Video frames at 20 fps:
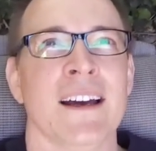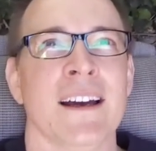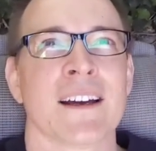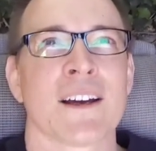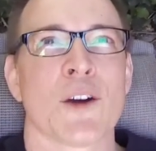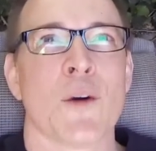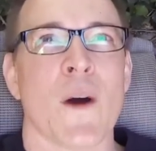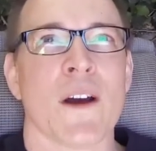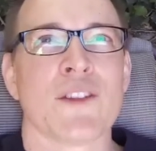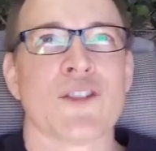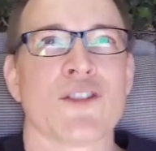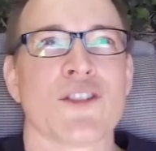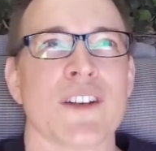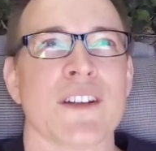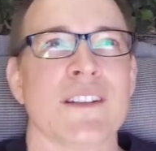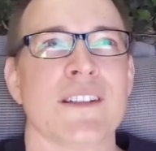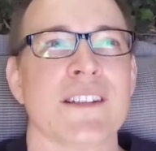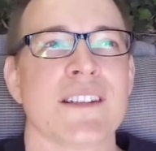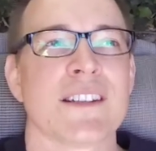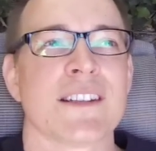
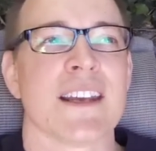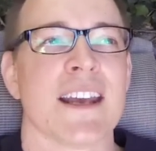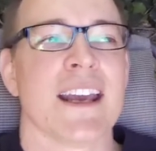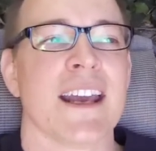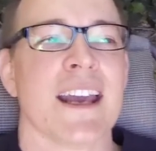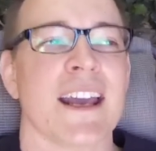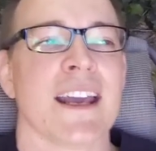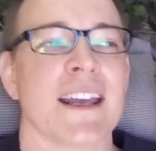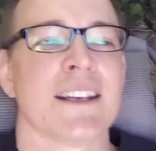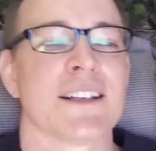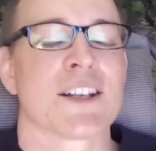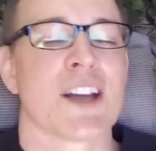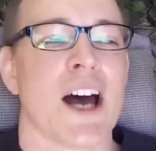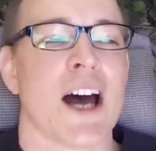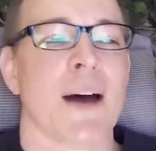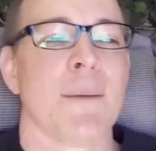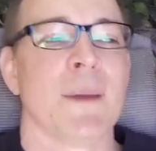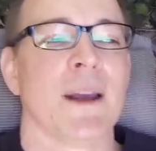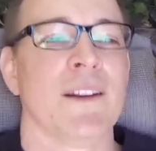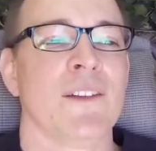questions and
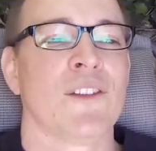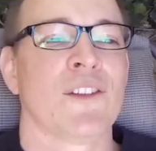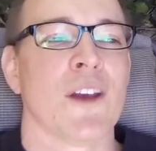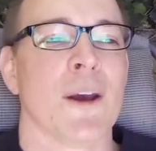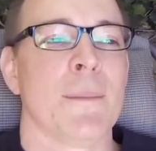comments